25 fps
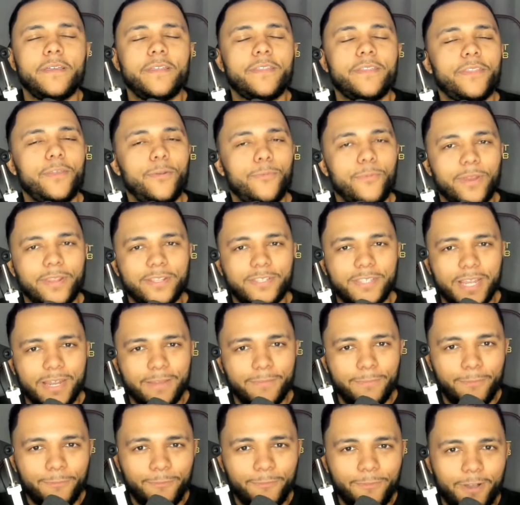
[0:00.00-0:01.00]
they want to sell
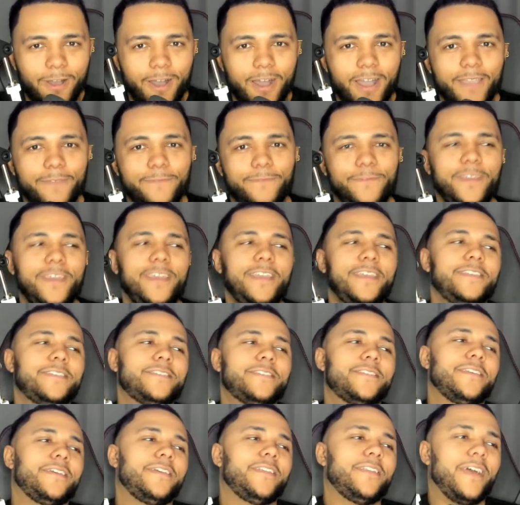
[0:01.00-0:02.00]
them on for high
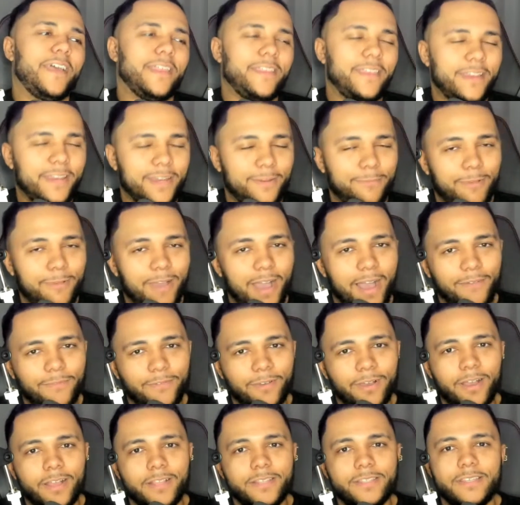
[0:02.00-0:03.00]
fees, like they did with
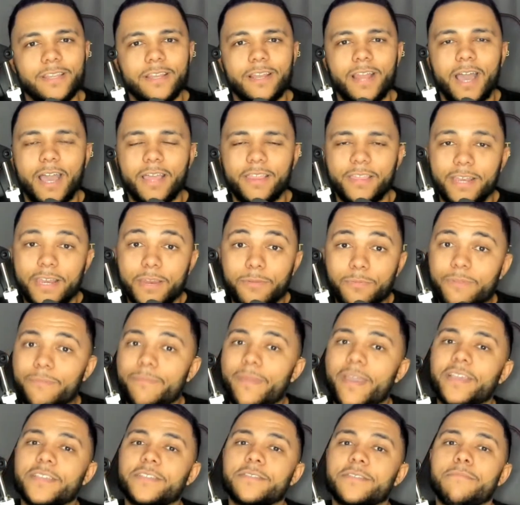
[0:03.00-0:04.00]
Havertz, like they did with
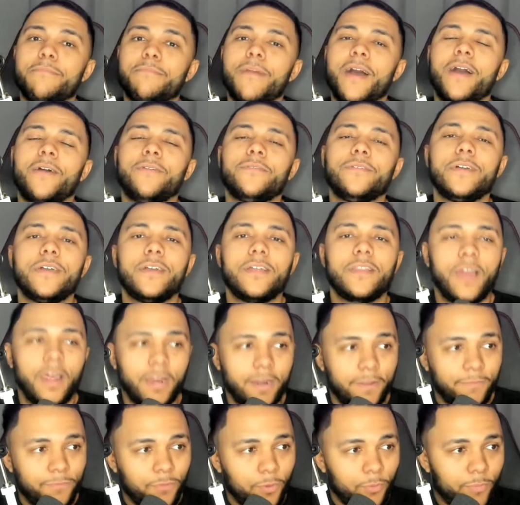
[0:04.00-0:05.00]
Mason Mount, like
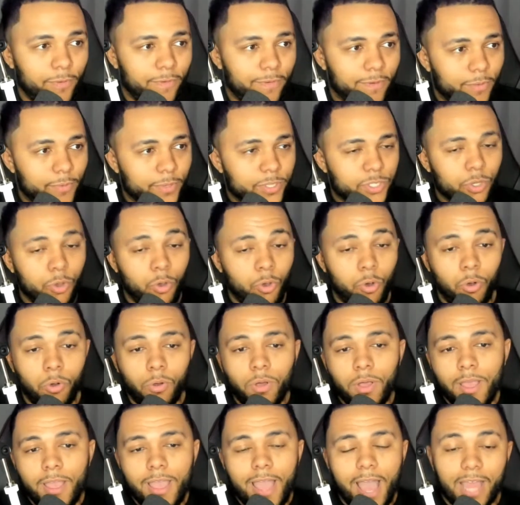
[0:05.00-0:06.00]
they've done with Lewis Hall,
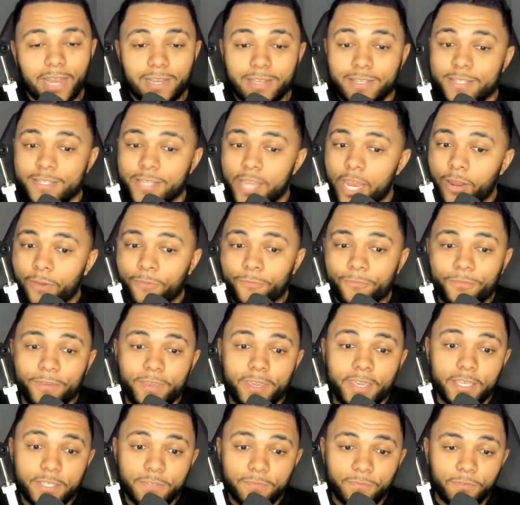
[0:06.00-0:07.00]
had sell-on
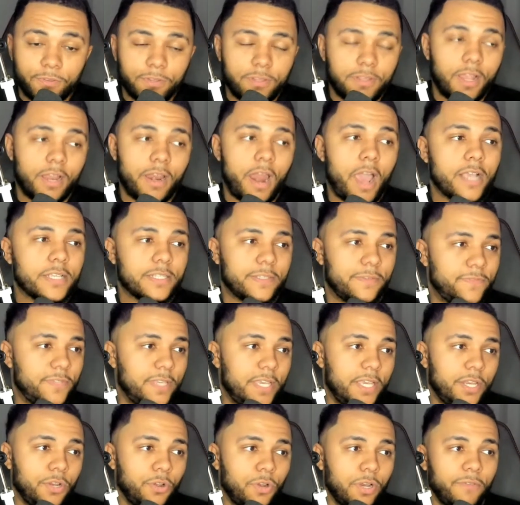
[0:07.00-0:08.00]
fees for the likes of
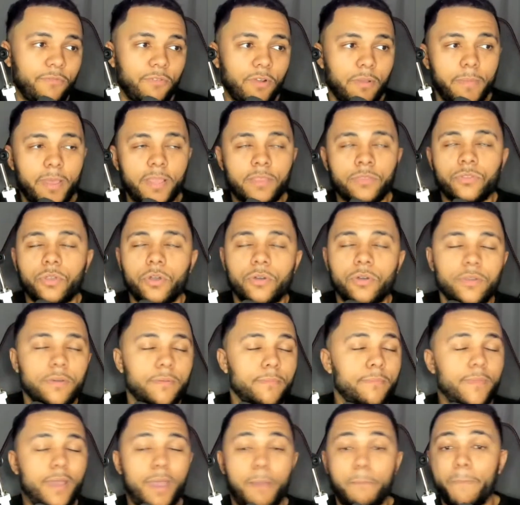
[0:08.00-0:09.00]
Tino Livramento
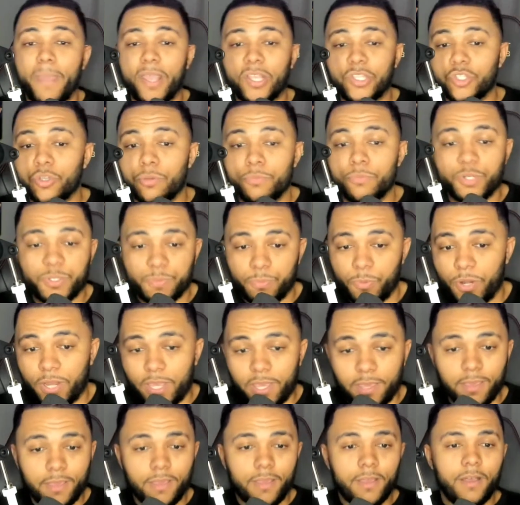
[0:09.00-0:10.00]
and made so much
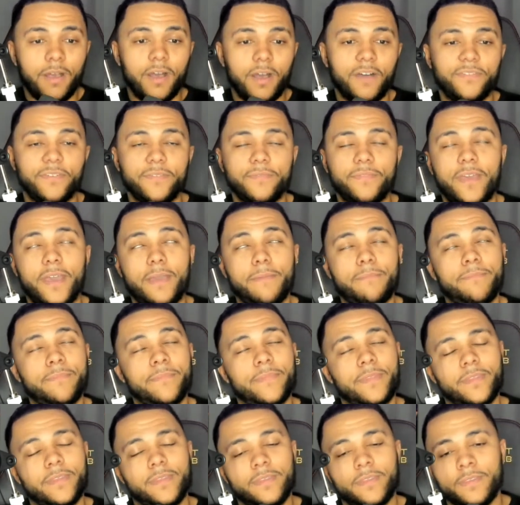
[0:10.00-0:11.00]
money off of them.
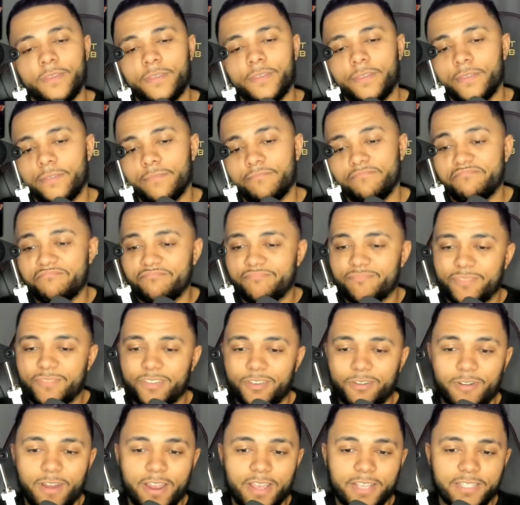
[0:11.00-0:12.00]

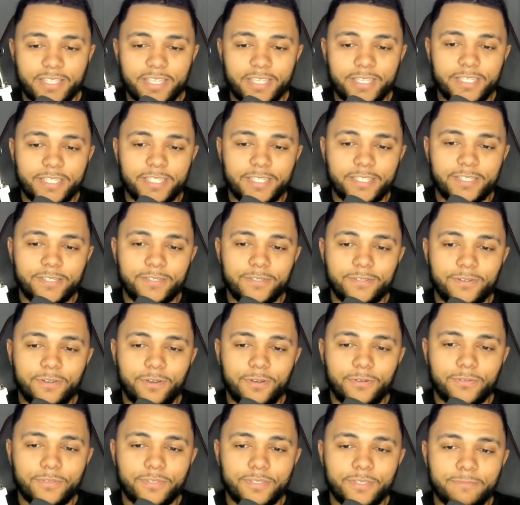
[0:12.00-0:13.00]
Crazy. Who
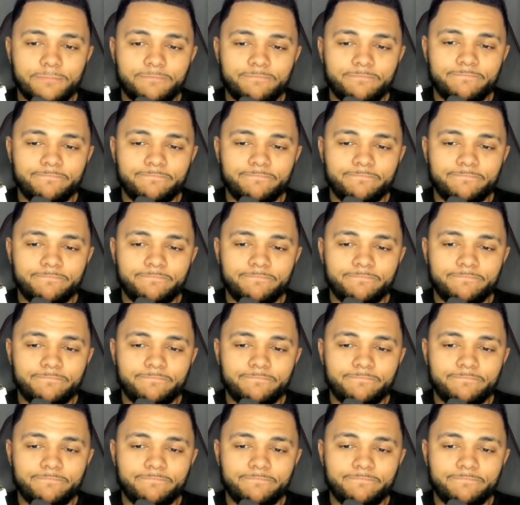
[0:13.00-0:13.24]
knows?